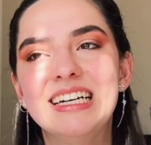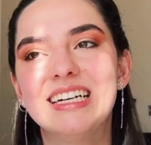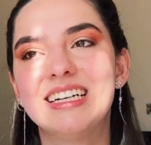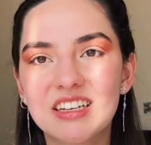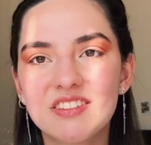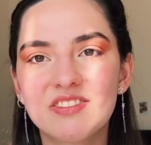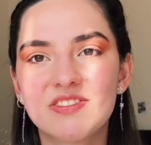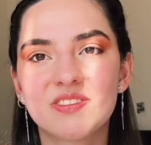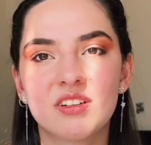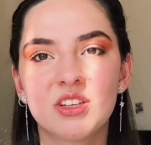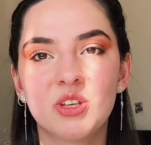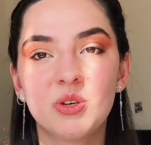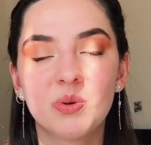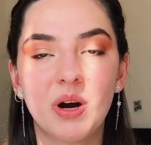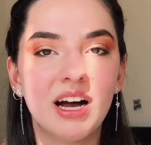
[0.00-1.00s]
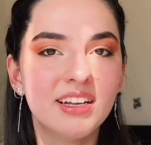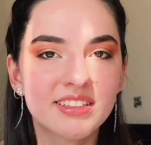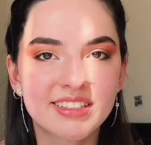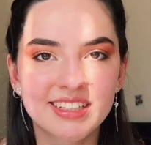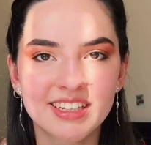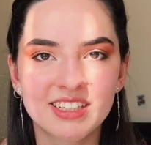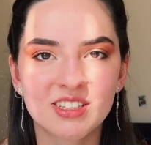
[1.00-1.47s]
If you
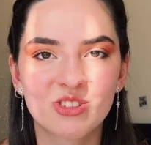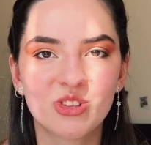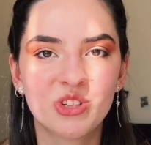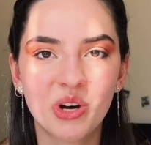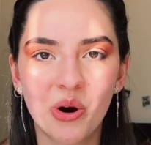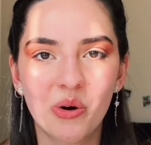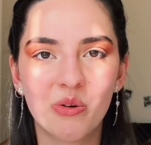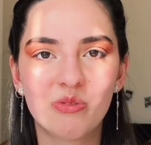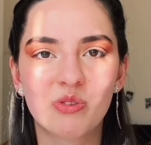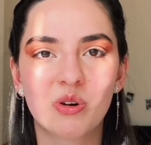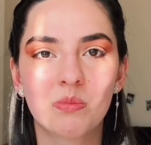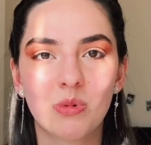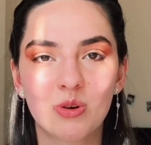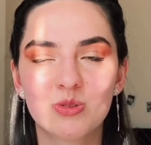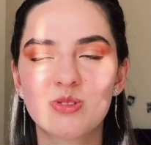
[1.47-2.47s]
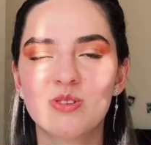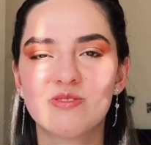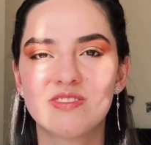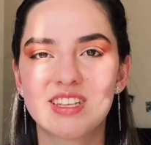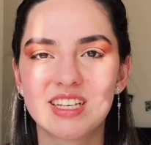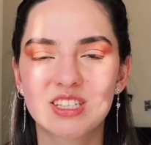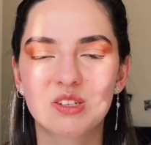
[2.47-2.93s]
answered no for most of
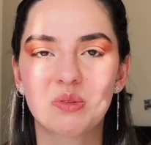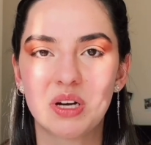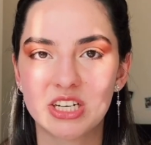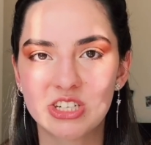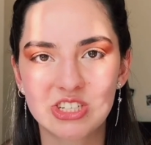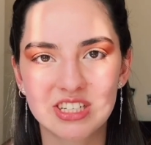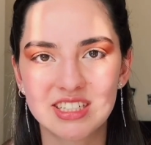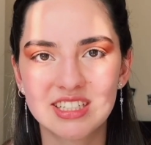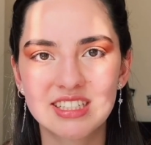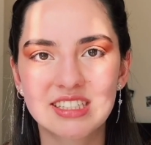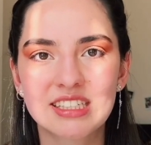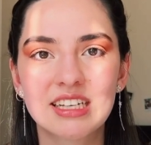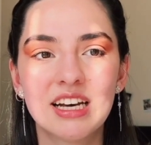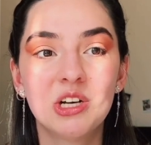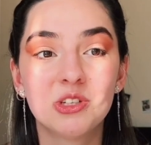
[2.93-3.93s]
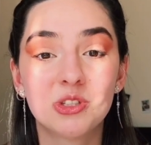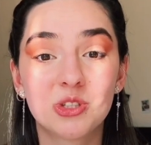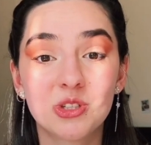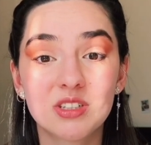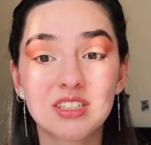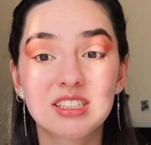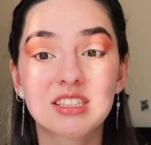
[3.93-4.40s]
these questions,
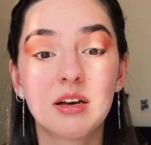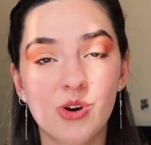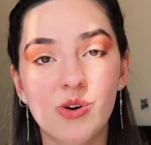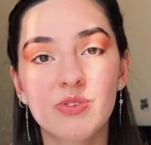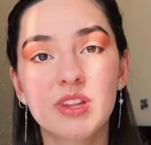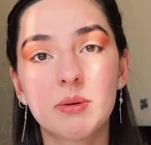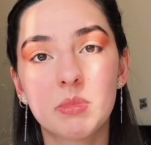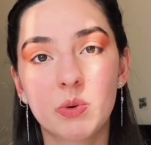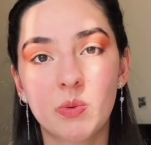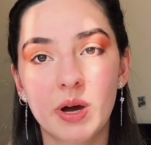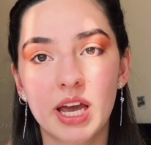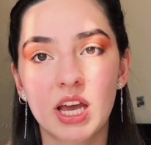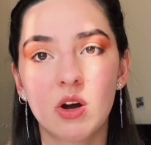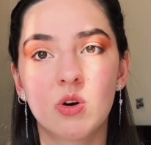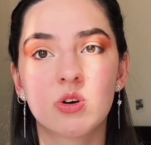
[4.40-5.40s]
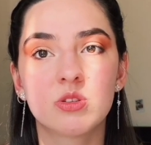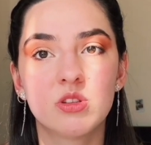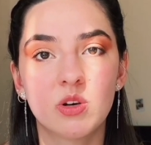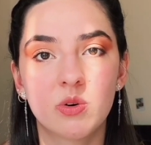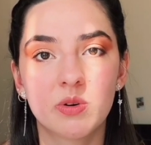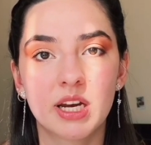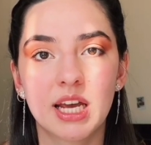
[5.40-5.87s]
just throw them away or
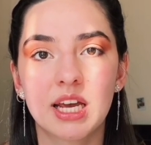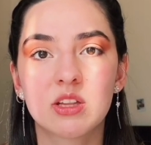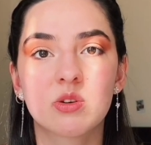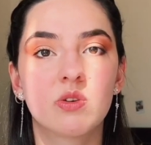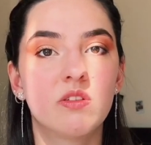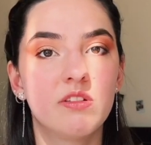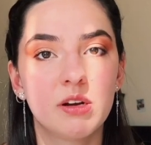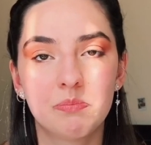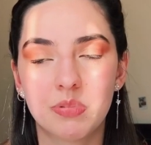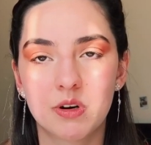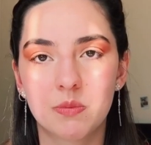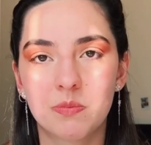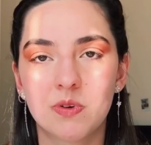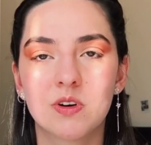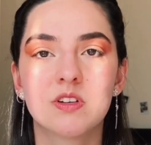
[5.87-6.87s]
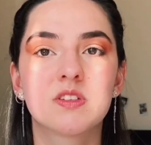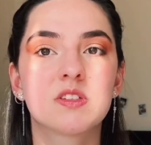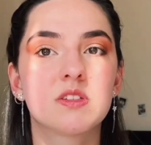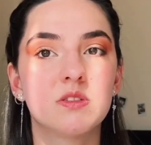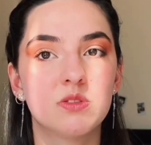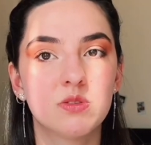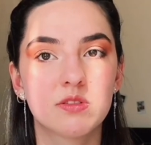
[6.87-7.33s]
donate or
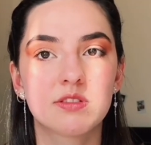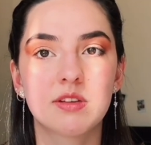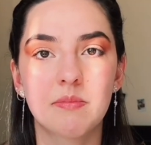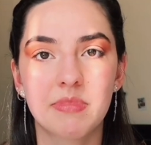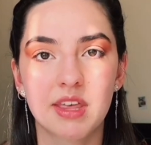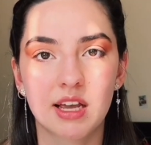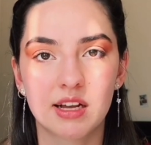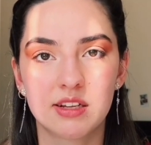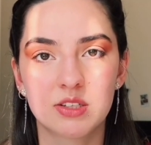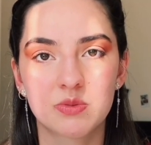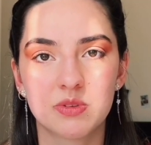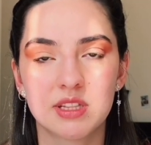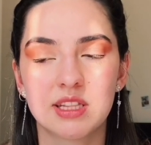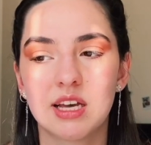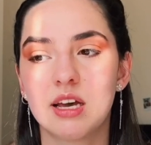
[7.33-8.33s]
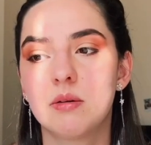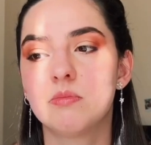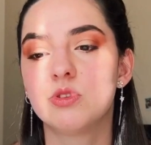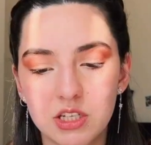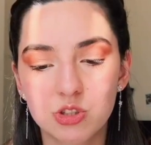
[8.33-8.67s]
repurpose, do something else with them.